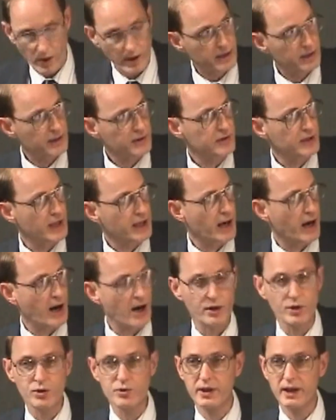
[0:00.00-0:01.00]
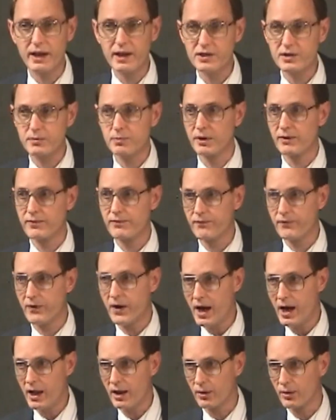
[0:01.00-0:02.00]
point is that our New Testament
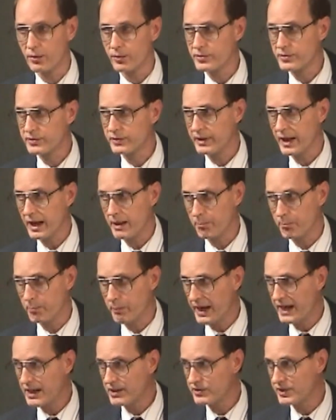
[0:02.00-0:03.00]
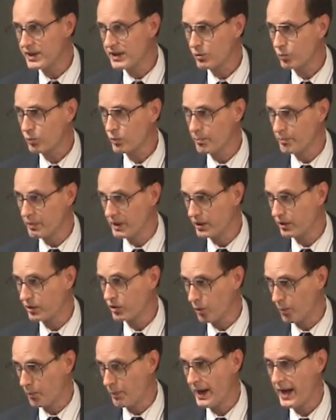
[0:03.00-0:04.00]
follows that basic
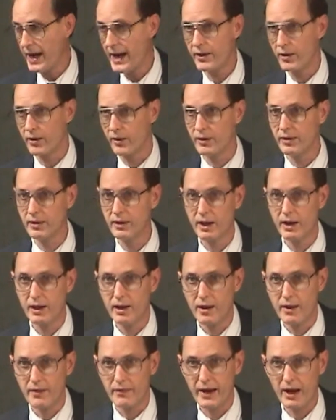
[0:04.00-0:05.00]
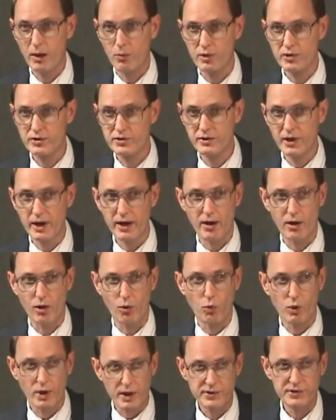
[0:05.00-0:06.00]
rabbinical pattern that was
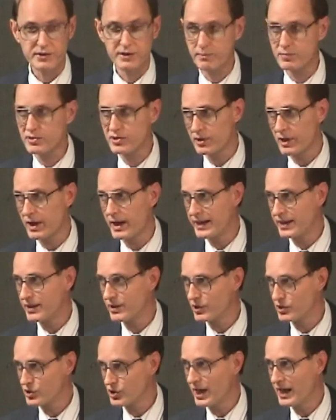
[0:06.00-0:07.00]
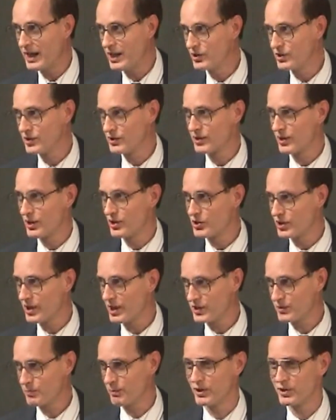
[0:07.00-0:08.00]
there with some slight changes and
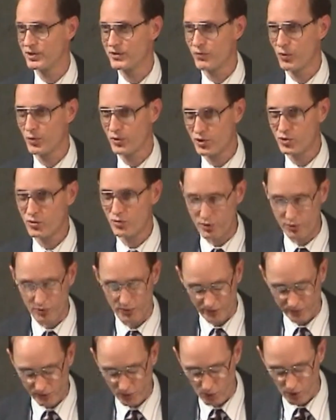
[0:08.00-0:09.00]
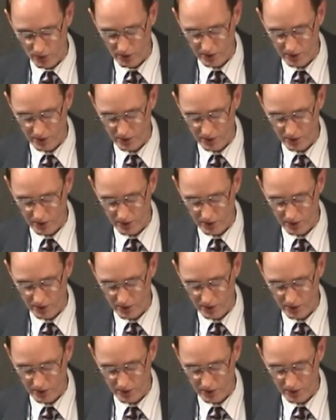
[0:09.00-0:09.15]
adjustments for the truth, of